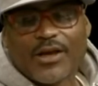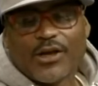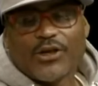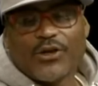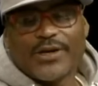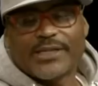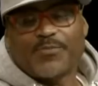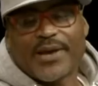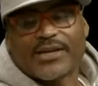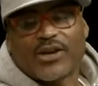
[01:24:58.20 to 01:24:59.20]
You
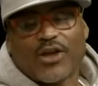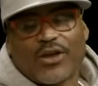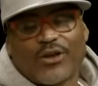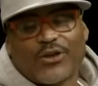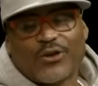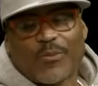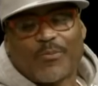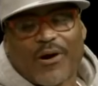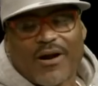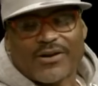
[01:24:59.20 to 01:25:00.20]
expect your
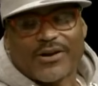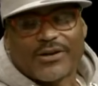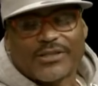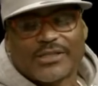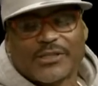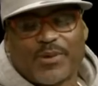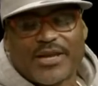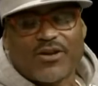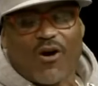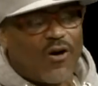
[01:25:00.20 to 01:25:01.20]
partner to
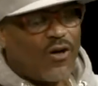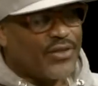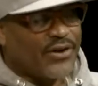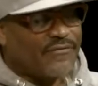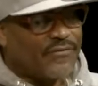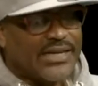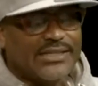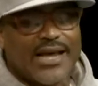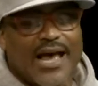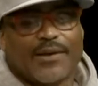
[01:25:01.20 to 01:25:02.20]
spend all their free
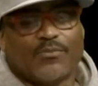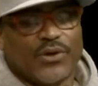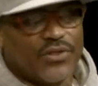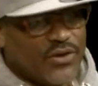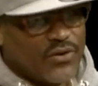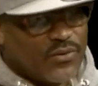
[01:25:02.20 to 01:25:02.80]
time with you.